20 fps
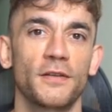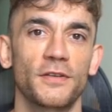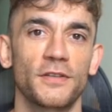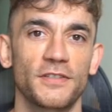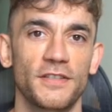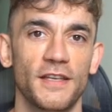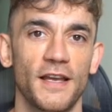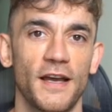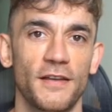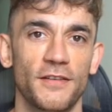It
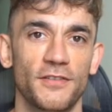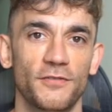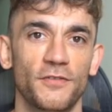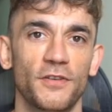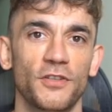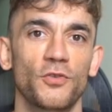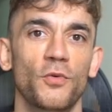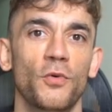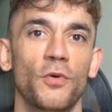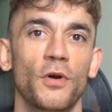understands
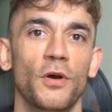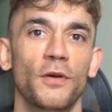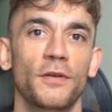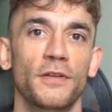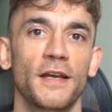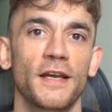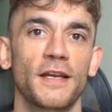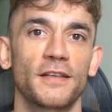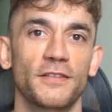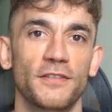visual
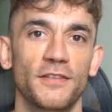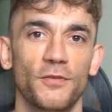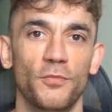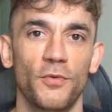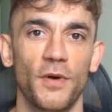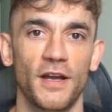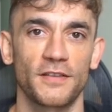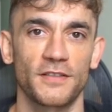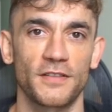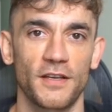context
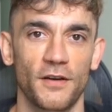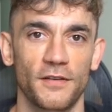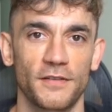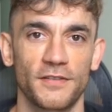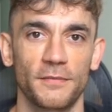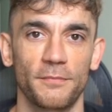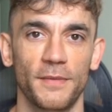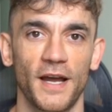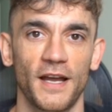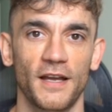and writes
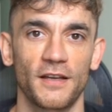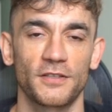code to